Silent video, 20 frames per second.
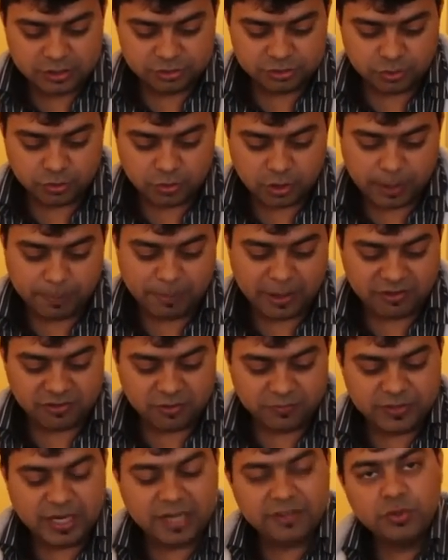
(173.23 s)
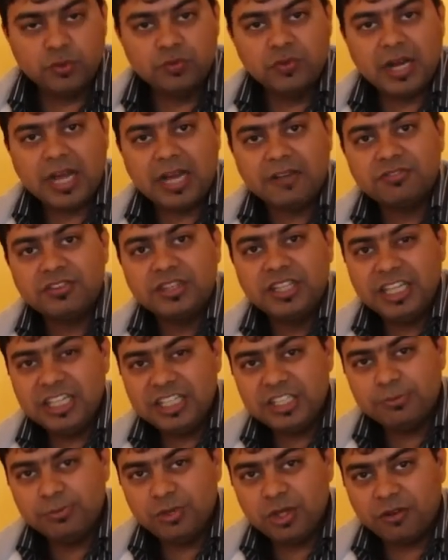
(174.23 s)
So apart from that, you will have
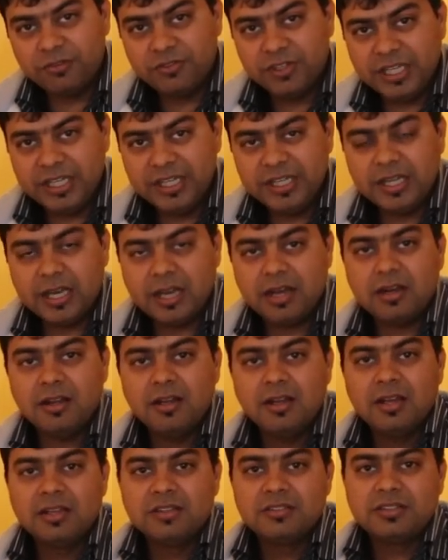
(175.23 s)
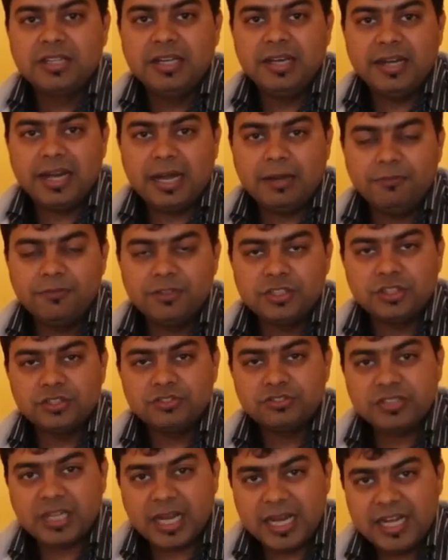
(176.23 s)
3 GB of DDR3 RAM, which
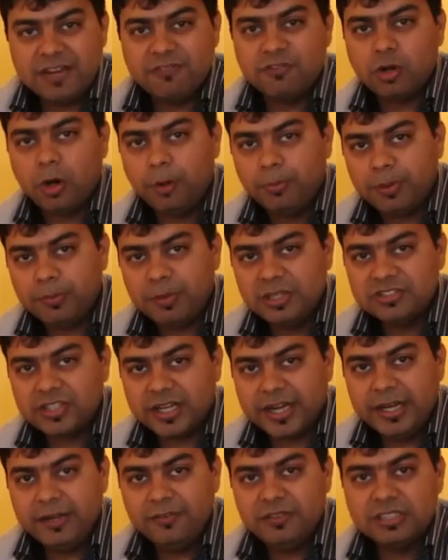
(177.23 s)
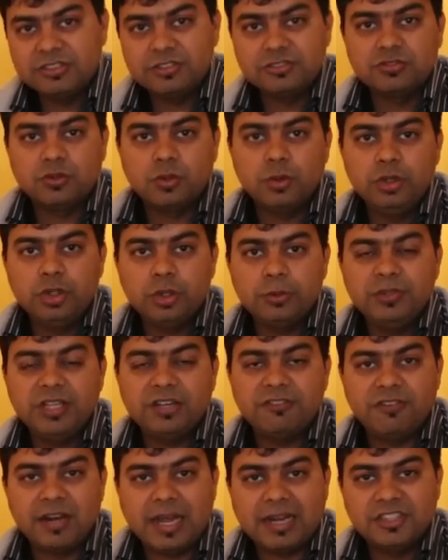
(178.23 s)
is kind of a compromise. Again, this is going to be
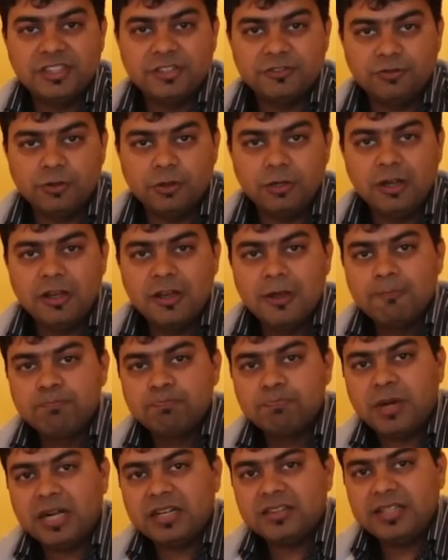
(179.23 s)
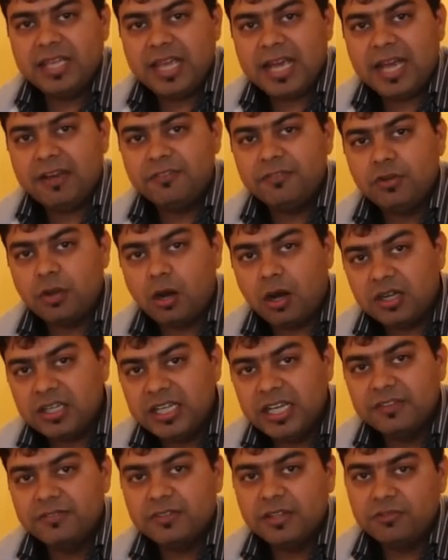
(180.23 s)
a flagship phone, but they have
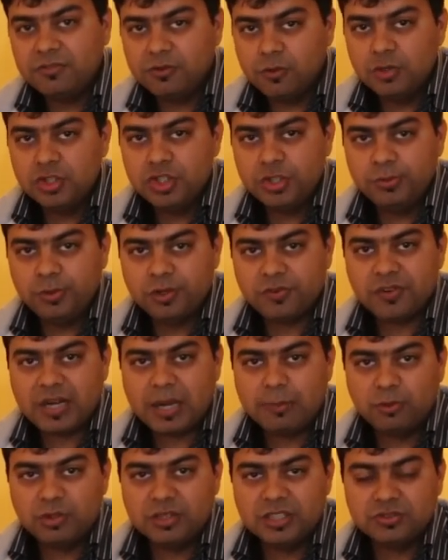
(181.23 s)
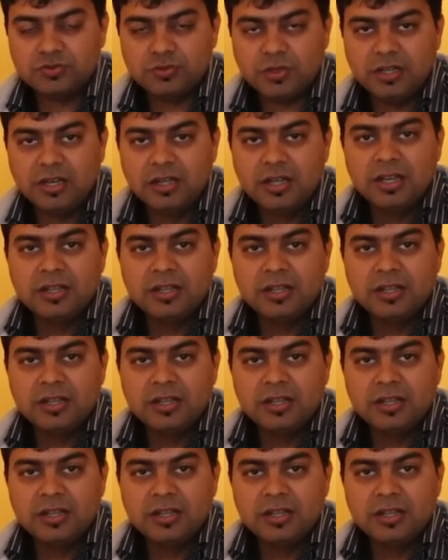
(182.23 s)
not given 4 GB of RAM on this one.